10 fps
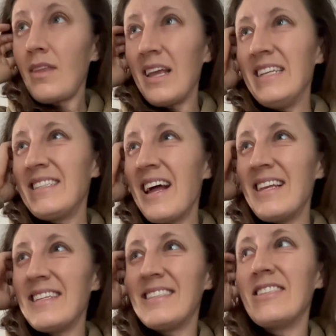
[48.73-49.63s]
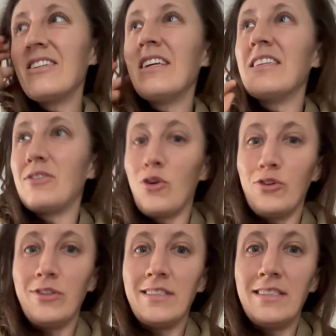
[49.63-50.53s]
it's not necessarily that it's
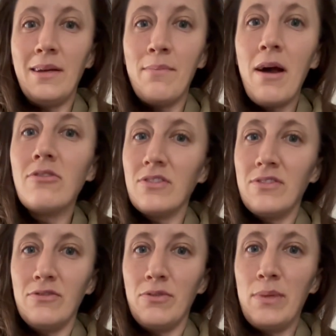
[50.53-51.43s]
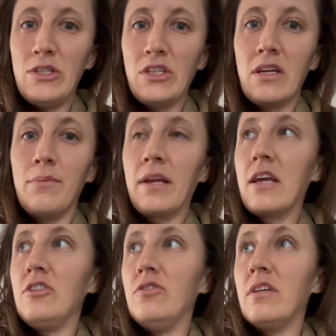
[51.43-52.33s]
harder. It's the amount of information coming
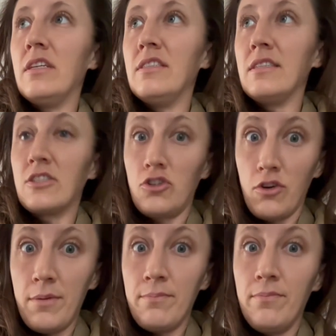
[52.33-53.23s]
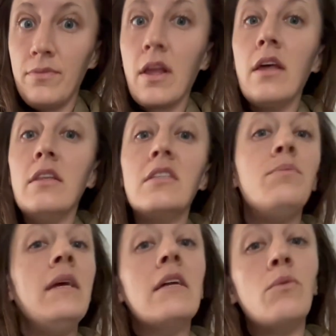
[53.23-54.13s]
at you that is extreme and the
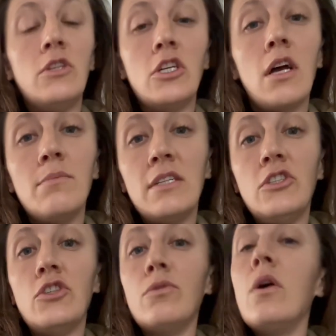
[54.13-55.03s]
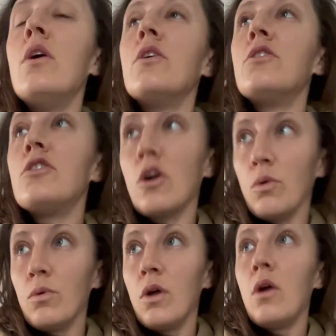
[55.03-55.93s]
speed at which it comes at you. So
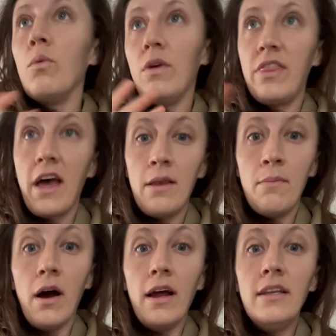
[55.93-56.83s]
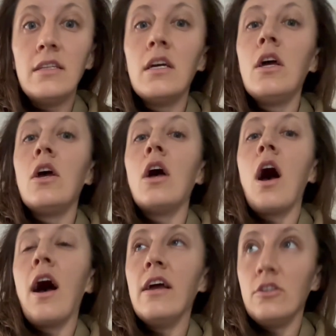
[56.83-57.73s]
with that in mind,
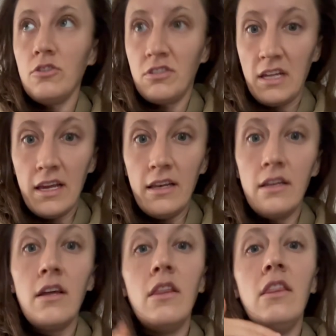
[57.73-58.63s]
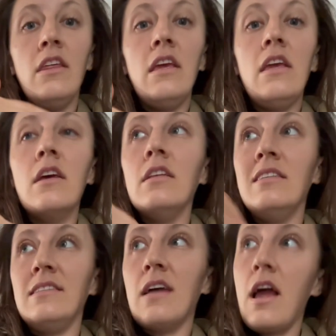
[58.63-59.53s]
I understand the
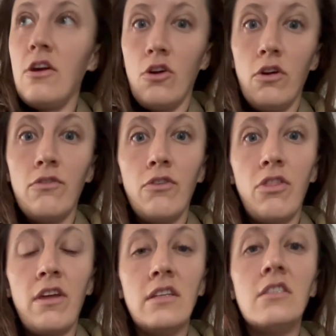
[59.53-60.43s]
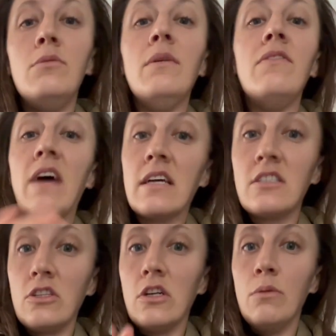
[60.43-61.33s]
desire for things to be
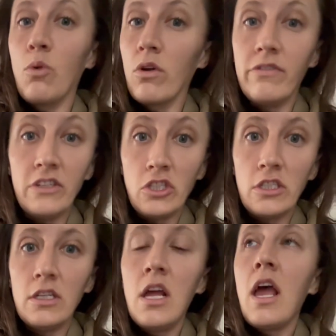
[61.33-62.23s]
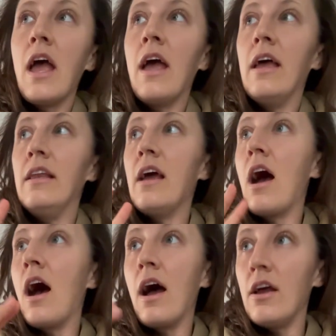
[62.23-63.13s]
faster and more efficient. And I